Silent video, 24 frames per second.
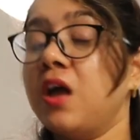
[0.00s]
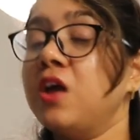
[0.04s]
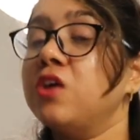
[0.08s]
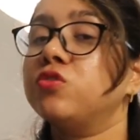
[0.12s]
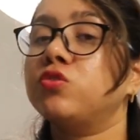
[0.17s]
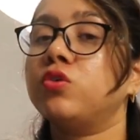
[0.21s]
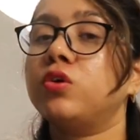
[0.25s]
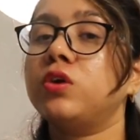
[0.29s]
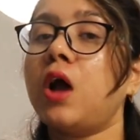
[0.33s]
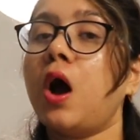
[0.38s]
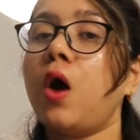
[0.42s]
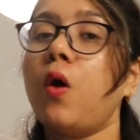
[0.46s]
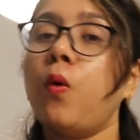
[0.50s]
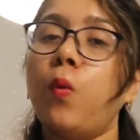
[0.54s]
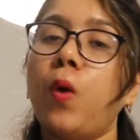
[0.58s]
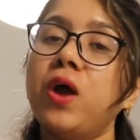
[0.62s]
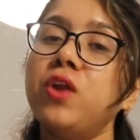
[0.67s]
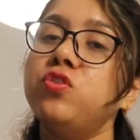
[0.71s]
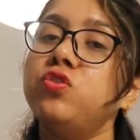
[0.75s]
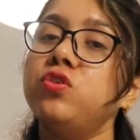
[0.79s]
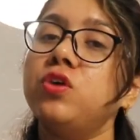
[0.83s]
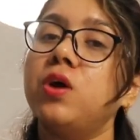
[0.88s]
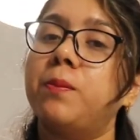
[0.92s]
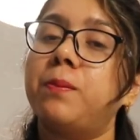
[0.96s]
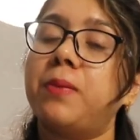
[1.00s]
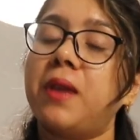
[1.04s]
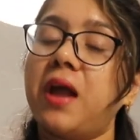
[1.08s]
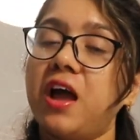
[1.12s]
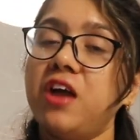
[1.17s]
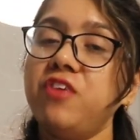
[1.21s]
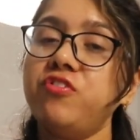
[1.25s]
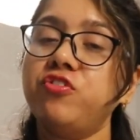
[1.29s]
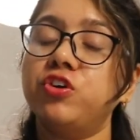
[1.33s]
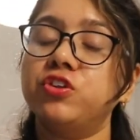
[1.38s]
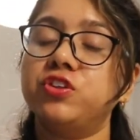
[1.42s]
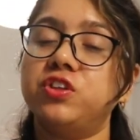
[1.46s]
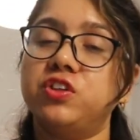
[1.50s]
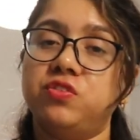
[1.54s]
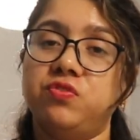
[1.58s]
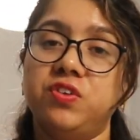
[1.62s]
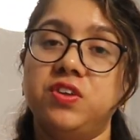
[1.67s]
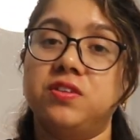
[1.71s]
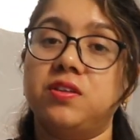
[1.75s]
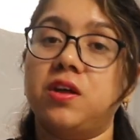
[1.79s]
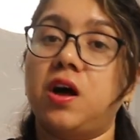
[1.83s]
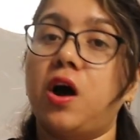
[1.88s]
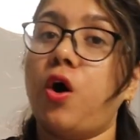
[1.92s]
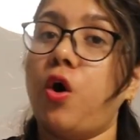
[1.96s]
So now once you apply for this
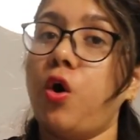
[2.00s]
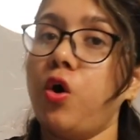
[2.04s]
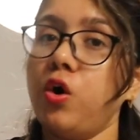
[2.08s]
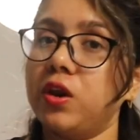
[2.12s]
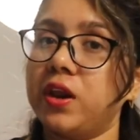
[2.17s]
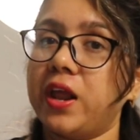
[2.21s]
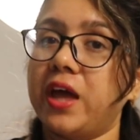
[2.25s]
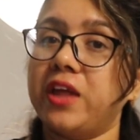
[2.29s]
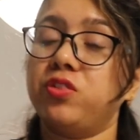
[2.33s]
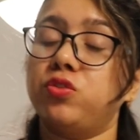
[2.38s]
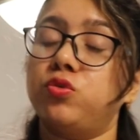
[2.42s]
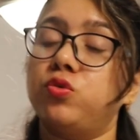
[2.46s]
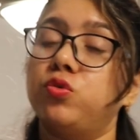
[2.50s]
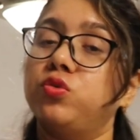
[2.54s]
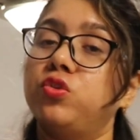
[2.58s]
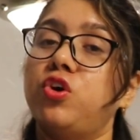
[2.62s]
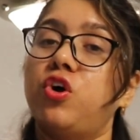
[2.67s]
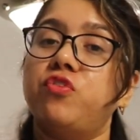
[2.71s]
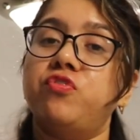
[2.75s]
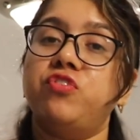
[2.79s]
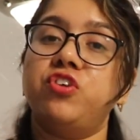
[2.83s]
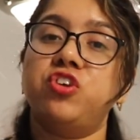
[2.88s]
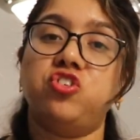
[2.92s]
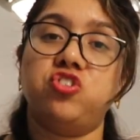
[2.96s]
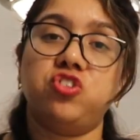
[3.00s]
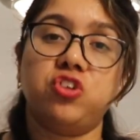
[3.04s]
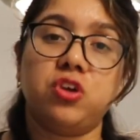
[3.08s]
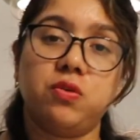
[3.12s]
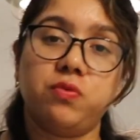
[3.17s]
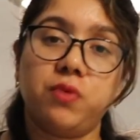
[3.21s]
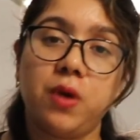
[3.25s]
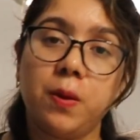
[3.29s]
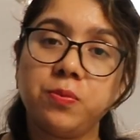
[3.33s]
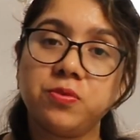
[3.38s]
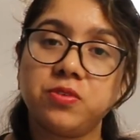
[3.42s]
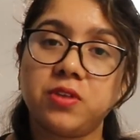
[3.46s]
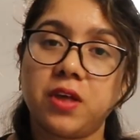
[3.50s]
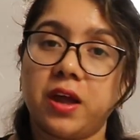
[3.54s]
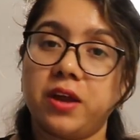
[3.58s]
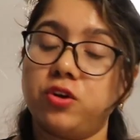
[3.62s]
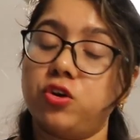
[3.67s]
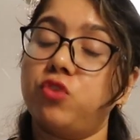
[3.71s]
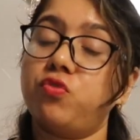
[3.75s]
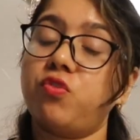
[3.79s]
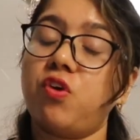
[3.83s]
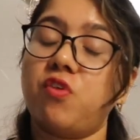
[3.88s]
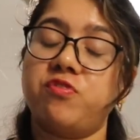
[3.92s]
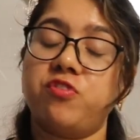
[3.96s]
visa online through the official
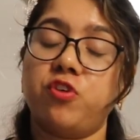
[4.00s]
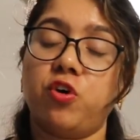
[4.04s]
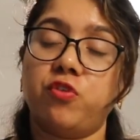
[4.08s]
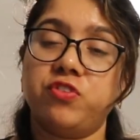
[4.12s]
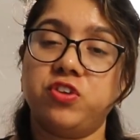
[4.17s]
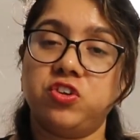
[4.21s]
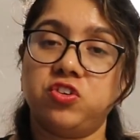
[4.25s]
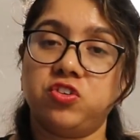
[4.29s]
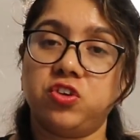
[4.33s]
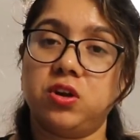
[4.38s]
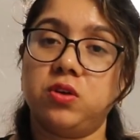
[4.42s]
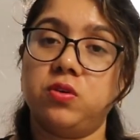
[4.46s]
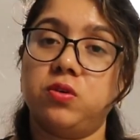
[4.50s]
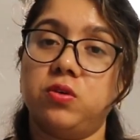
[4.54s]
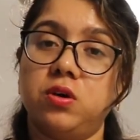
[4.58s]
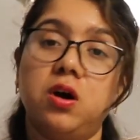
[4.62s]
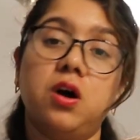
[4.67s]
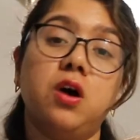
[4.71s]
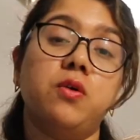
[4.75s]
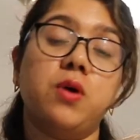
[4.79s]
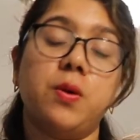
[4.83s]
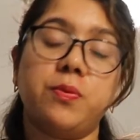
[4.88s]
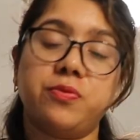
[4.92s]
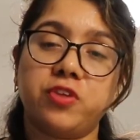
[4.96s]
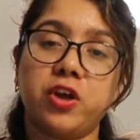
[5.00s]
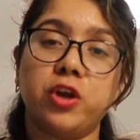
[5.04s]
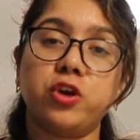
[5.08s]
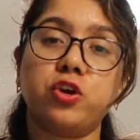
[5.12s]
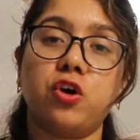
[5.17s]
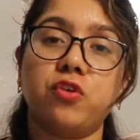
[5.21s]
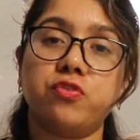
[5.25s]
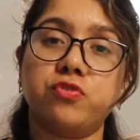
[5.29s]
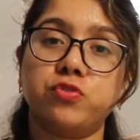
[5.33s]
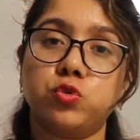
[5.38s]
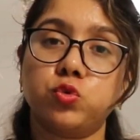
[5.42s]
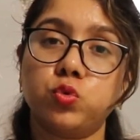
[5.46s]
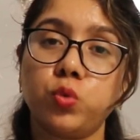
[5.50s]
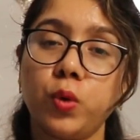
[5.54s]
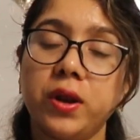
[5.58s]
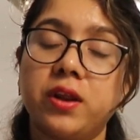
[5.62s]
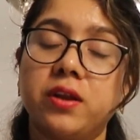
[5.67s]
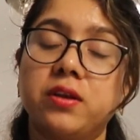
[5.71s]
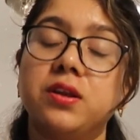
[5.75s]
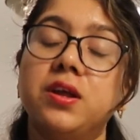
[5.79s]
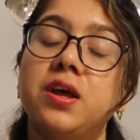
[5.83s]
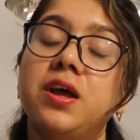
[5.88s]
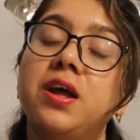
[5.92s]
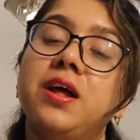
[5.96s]
website or official website of
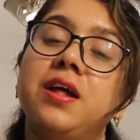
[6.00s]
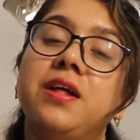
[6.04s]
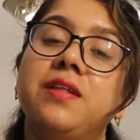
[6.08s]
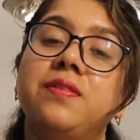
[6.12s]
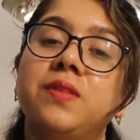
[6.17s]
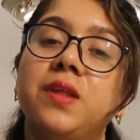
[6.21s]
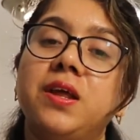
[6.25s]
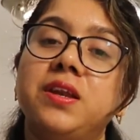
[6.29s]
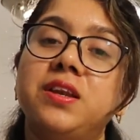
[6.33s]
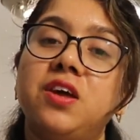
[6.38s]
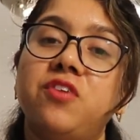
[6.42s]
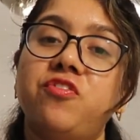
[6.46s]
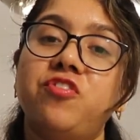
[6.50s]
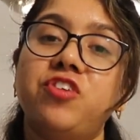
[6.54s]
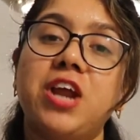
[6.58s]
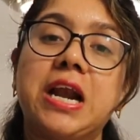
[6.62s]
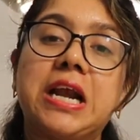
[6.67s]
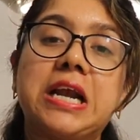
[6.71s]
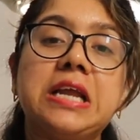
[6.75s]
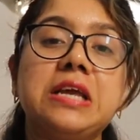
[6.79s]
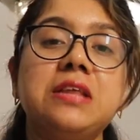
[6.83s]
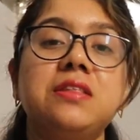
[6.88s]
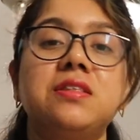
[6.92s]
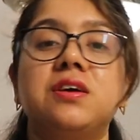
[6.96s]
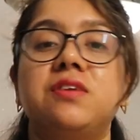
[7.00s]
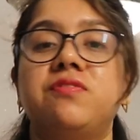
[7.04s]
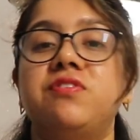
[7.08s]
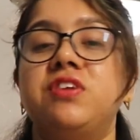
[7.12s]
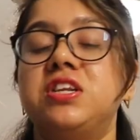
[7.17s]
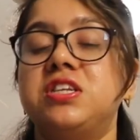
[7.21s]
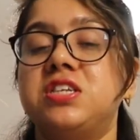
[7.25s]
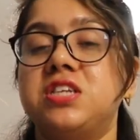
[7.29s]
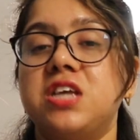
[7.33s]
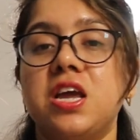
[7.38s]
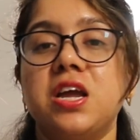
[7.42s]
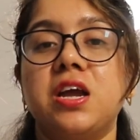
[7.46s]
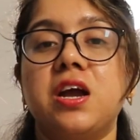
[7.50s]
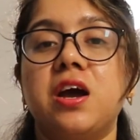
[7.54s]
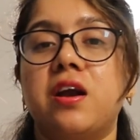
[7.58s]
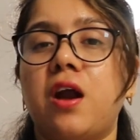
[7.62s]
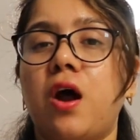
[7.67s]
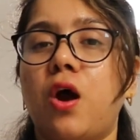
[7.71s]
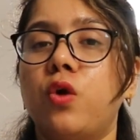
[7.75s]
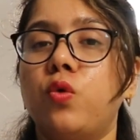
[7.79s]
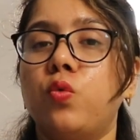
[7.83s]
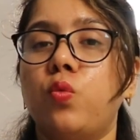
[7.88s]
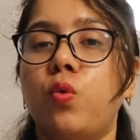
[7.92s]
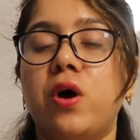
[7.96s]
Sweden, then definitely they will take
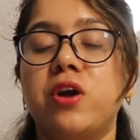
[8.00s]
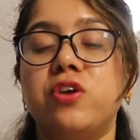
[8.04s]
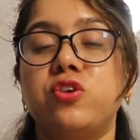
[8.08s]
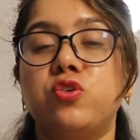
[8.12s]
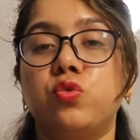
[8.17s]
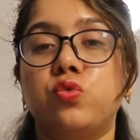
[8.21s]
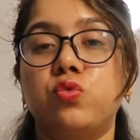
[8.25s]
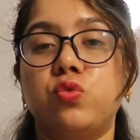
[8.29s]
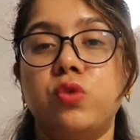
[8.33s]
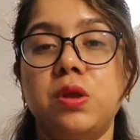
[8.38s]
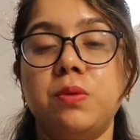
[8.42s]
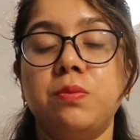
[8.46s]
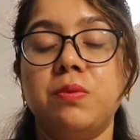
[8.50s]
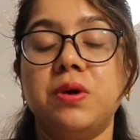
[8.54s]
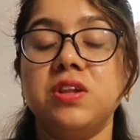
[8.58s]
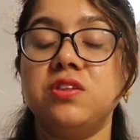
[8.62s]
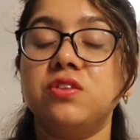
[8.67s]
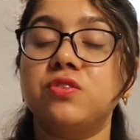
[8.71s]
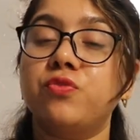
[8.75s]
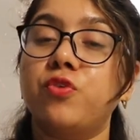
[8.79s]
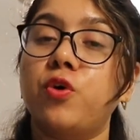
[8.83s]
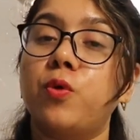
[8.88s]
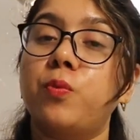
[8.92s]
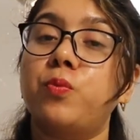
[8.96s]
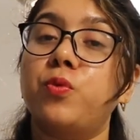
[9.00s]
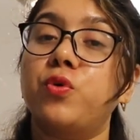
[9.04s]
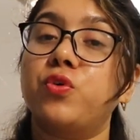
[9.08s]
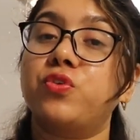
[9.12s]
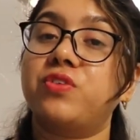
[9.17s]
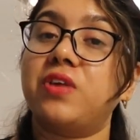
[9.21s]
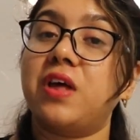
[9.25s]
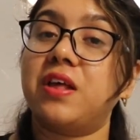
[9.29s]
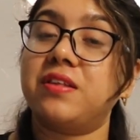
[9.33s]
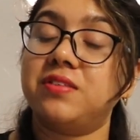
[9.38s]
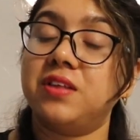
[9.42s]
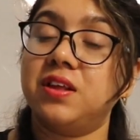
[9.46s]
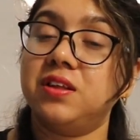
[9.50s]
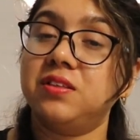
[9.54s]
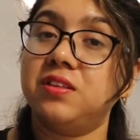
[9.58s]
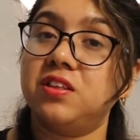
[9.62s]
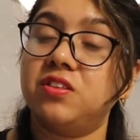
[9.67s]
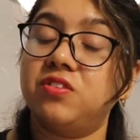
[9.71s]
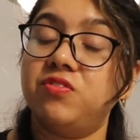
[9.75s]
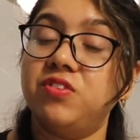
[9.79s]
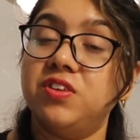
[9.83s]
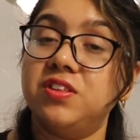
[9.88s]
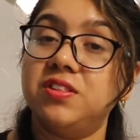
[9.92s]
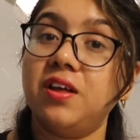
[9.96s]
around 1 to 3 months for processing
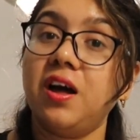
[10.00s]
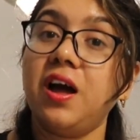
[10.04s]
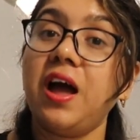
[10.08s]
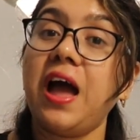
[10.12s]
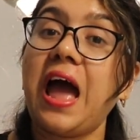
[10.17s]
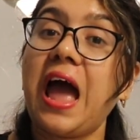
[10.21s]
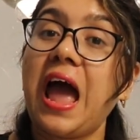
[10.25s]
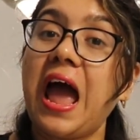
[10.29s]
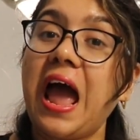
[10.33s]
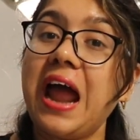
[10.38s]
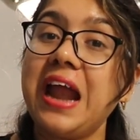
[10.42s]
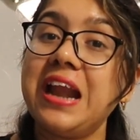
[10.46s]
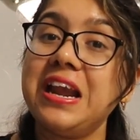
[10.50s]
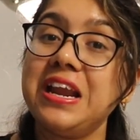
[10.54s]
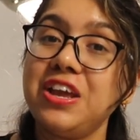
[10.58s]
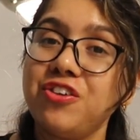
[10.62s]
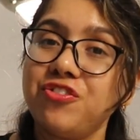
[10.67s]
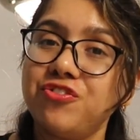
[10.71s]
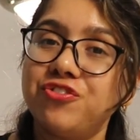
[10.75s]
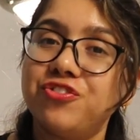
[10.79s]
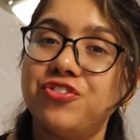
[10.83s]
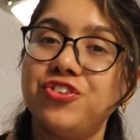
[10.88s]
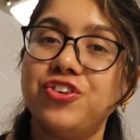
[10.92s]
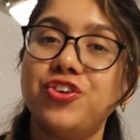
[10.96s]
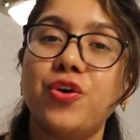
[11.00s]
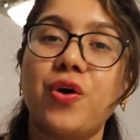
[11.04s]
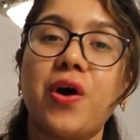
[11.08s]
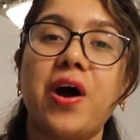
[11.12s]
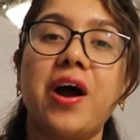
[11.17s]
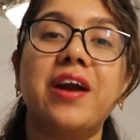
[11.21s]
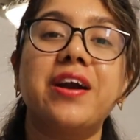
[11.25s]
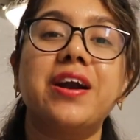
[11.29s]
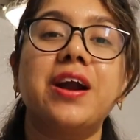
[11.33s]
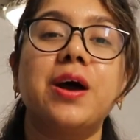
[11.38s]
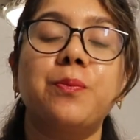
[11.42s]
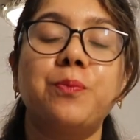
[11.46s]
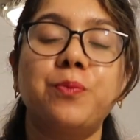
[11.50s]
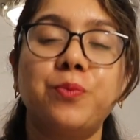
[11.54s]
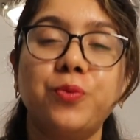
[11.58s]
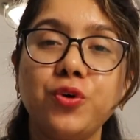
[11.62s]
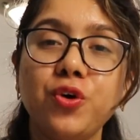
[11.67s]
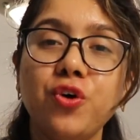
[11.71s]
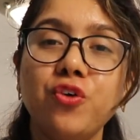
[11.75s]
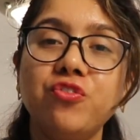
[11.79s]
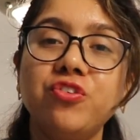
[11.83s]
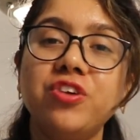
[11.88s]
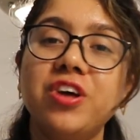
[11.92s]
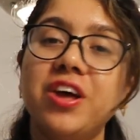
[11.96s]
this visa, and if you are
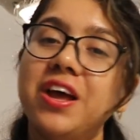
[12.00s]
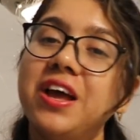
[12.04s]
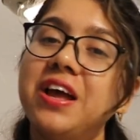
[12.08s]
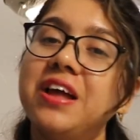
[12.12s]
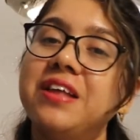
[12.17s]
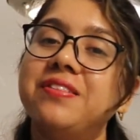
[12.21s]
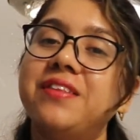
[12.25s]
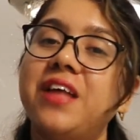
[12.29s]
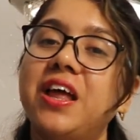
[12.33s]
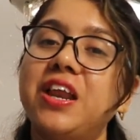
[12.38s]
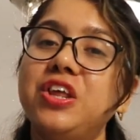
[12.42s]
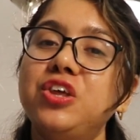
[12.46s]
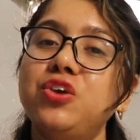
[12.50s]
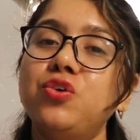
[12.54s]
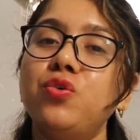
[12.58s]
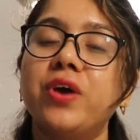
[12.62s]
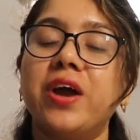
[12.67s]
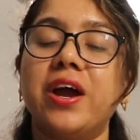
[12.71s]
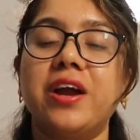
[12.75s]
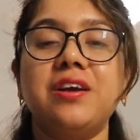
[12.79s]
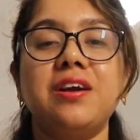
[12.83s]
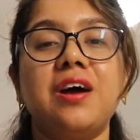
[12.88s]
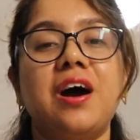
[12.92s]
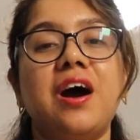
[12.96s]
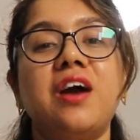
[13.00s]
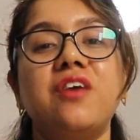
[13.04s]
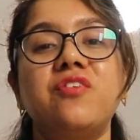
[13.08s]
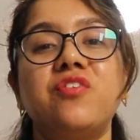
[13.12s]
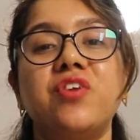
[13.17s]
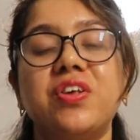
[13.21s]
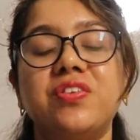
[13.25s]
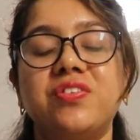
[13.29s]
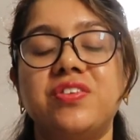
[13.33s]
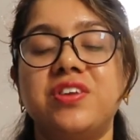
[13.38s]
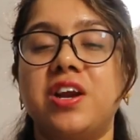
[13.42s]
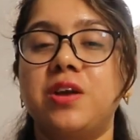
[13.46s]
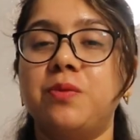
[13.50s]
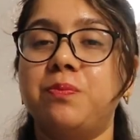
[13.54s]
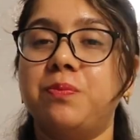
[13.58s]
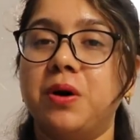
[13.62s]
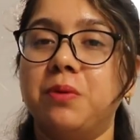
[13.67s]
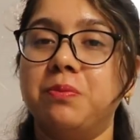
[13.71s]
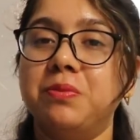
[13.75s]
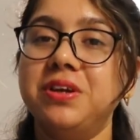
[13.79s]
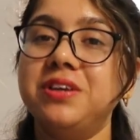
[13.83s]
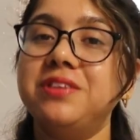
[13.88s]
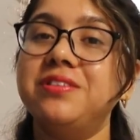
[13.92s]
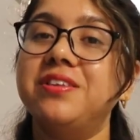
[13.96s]
approved, then you get a resident
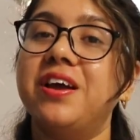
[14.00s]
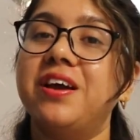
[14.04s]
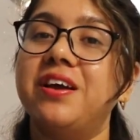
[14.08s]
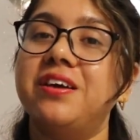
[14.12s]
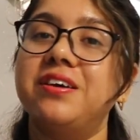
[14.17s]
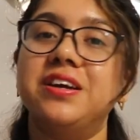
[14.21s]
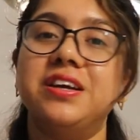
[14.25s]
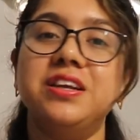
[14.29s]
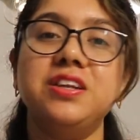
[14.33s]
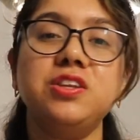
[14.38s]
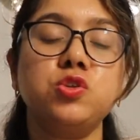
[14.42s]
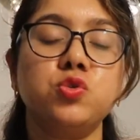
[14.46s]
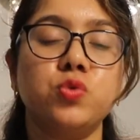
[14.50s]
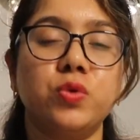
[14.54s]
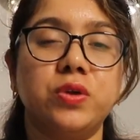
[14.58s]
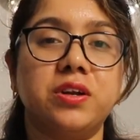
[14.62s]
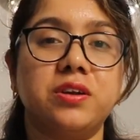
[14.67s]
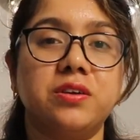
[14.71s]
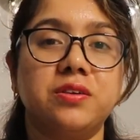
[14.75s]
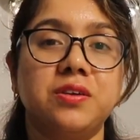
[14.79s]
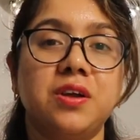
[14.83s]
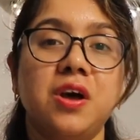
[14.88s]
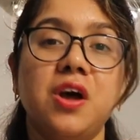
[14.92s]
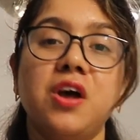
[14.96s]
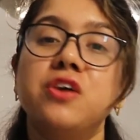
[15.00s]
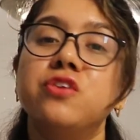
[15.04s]
permit there in Sweden.